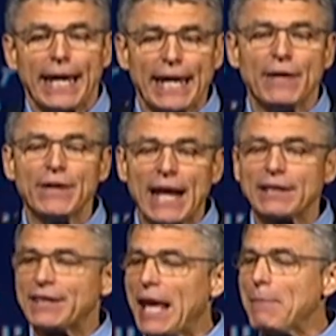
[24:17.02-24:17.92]
Even
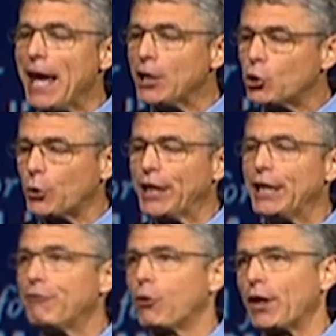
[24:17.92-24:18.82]
as they may
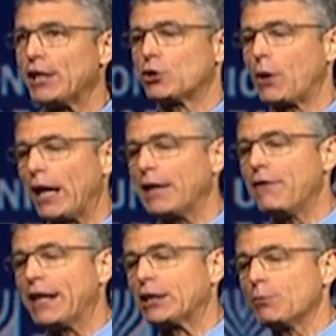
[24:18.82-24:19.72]
grieve for Israeli
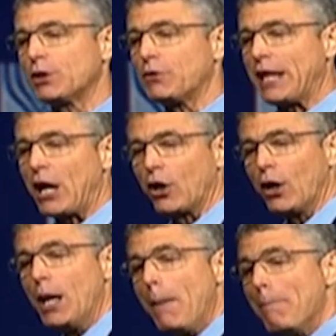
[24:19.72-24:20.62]
victims of
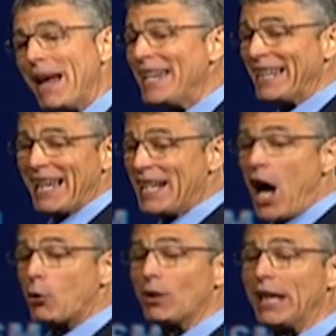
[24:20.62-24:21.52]
terror, many
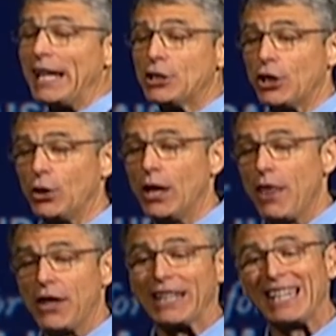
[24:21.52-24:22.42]
cannot relate to
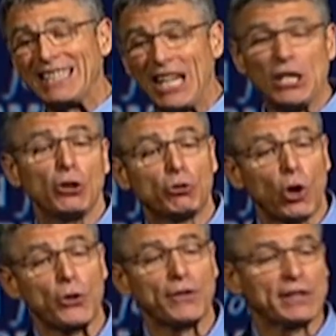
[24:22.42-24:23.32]
the continued
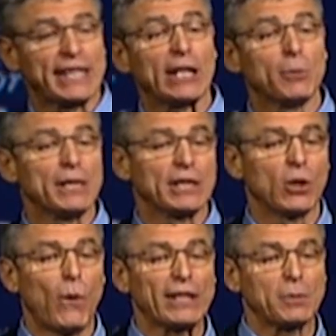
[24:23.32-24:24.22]
growth of settlements in
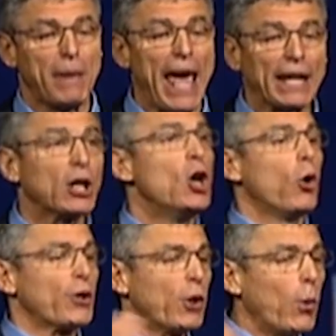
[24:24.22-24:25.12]
the West Bank
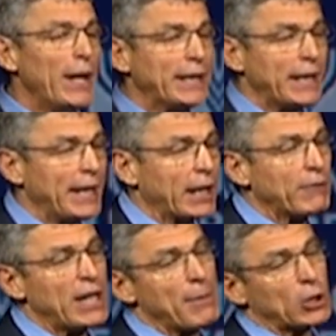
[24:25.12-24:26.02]
or the weakening
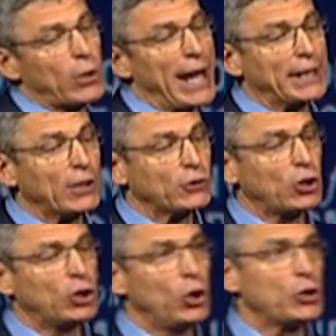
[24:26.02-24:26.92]
of democratic
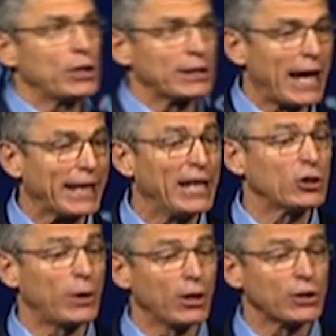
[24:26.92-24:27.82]
institutions like
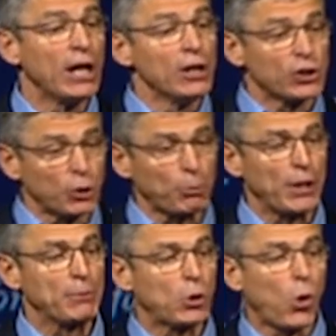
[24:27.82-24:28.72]
Israel's
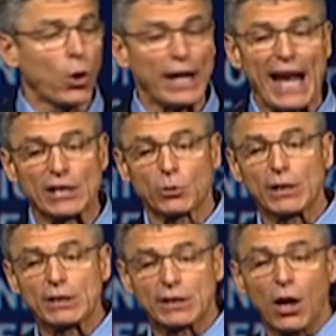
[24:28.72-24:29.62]
Supreme Court as a
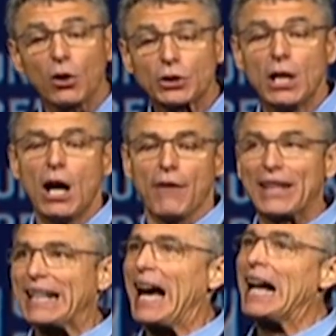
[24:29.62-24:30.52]
result of
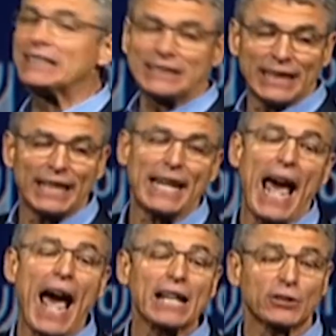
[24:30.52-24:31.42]
the constant
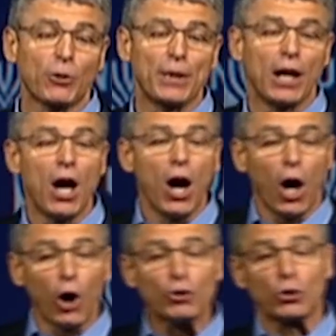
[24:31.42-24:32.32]
attacks from the
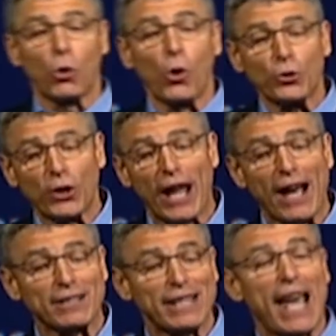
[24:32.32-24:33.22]

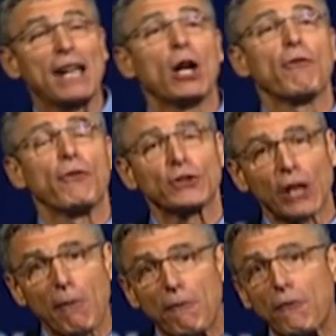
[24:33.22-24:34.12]
ultra-Orthodox and
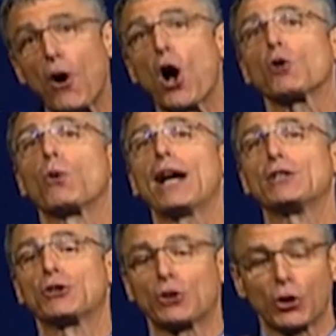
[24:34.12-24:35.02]
some
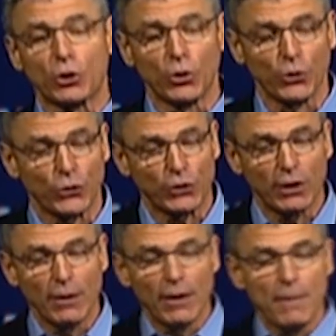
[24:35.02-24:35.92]
far-right circles.
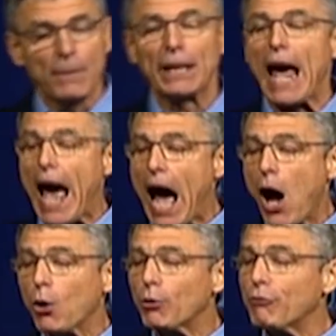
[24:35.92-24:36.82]
But
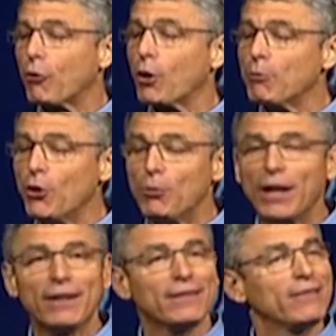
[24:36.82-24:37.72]
our reform
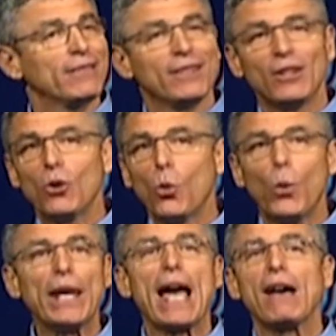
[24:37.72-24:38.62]
movement,
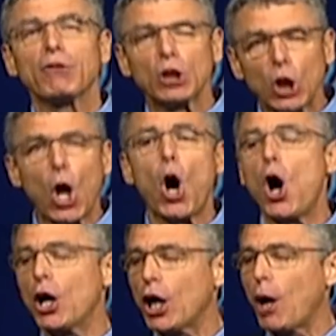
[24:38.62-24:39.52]
we have
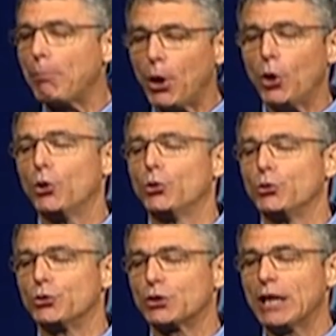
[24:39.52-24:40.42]
long
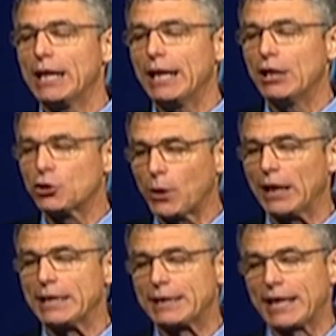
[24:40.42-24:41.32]
opposed
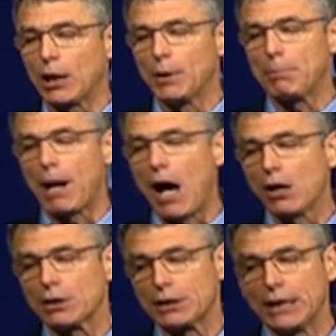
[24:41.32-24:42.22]
Israeli settlement
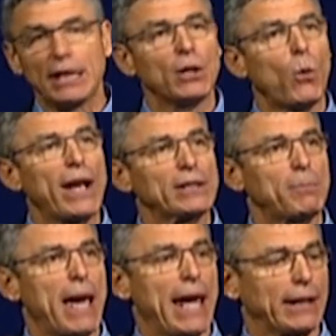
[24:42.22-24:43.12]
policy in the
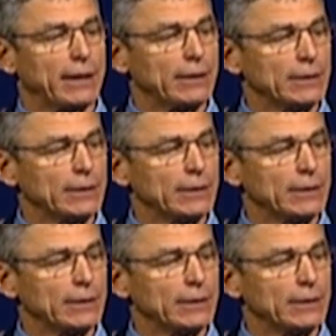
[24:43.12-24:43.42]
West Bank.